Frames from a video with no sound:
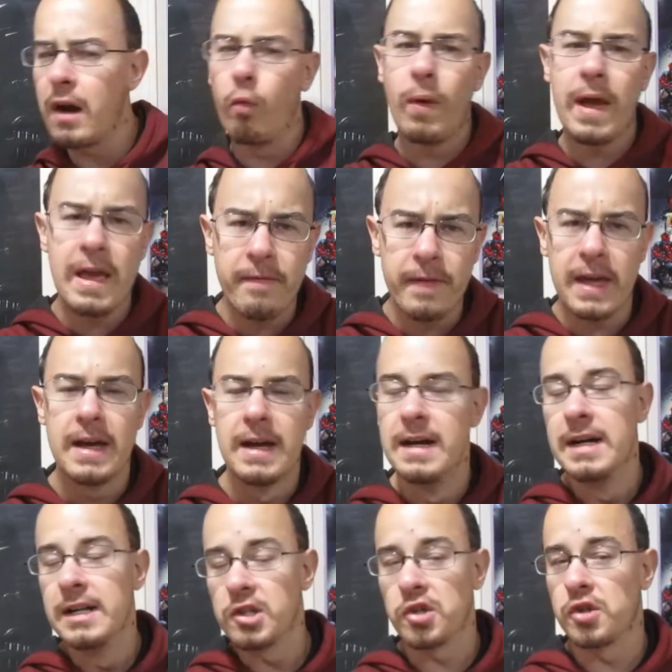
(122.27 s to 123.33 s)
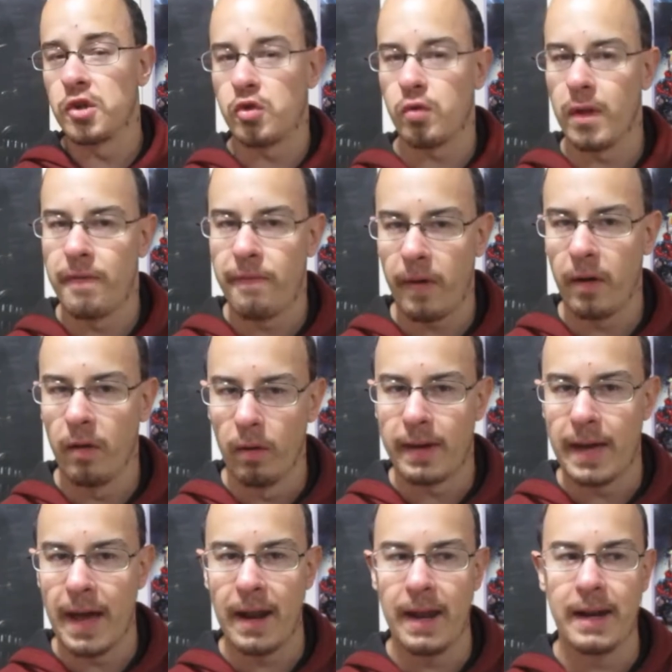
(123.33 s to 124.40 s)
of wavy. Just looks really fun to look
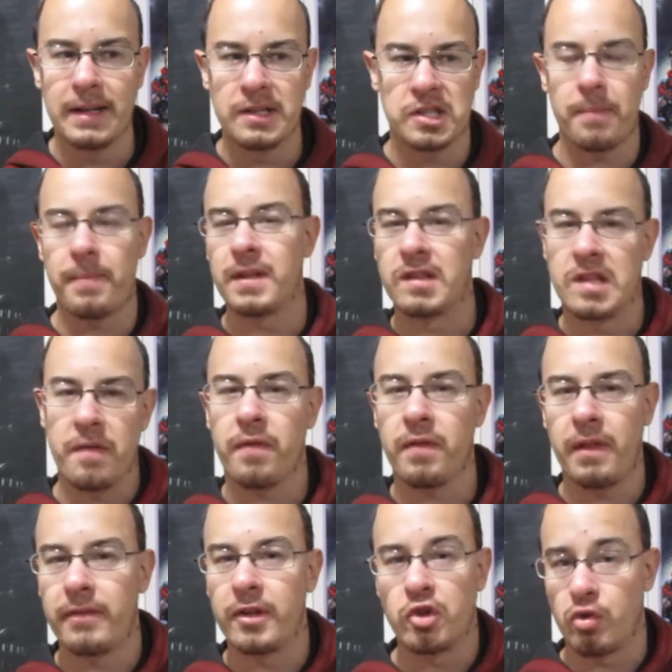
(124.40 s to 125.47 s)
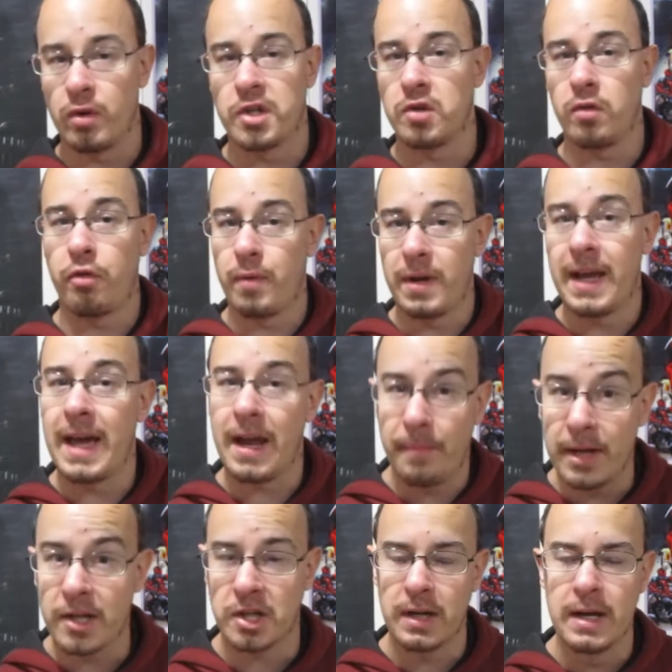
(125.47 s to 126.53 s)
at, and it is something different than the traditional 3D
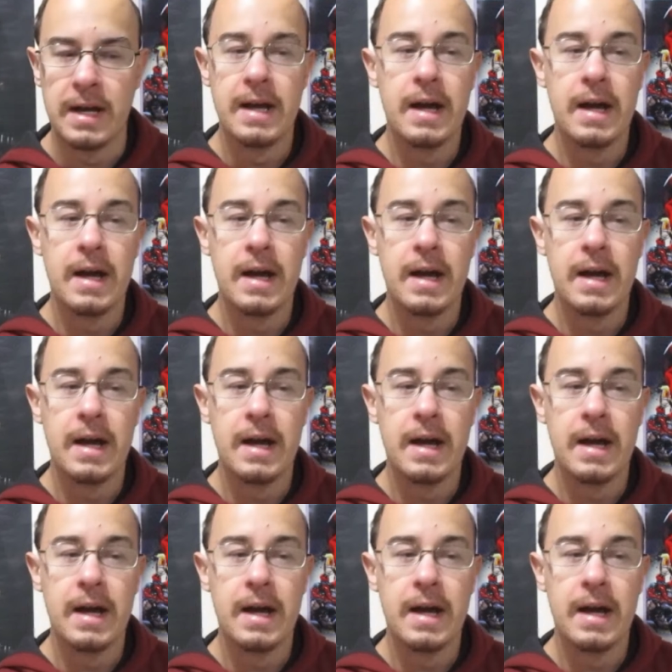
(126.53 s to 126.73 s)
animation.